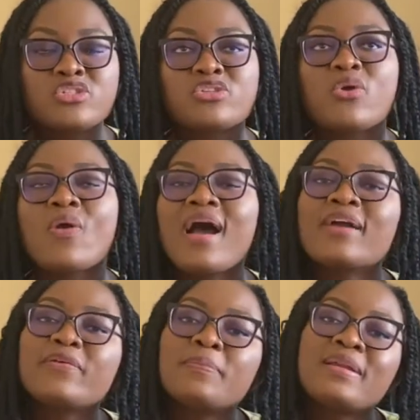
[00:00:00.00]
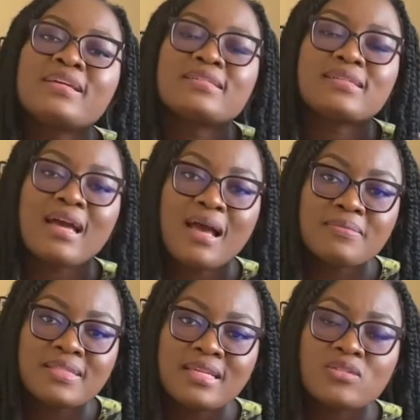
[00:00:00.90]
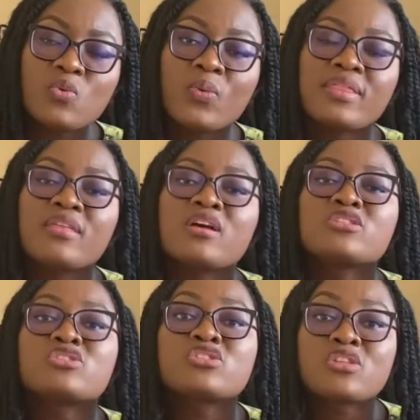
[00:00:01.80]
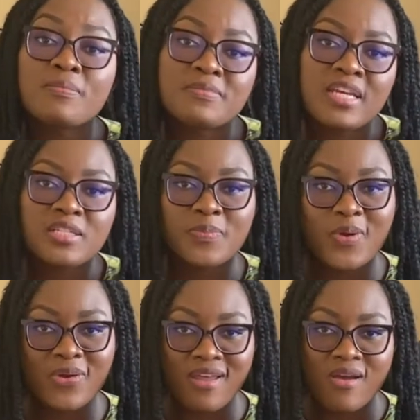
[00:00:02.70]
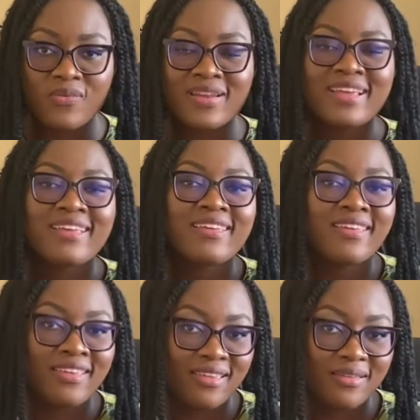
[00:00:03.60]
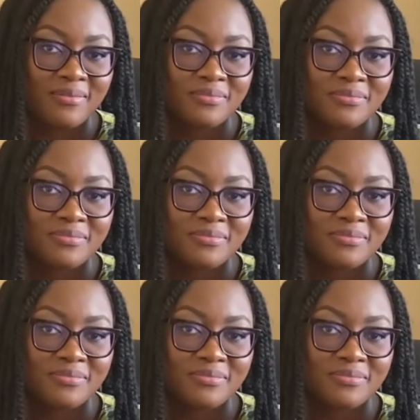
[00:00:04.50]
So I replaced Ramses with a subject pronoun, he.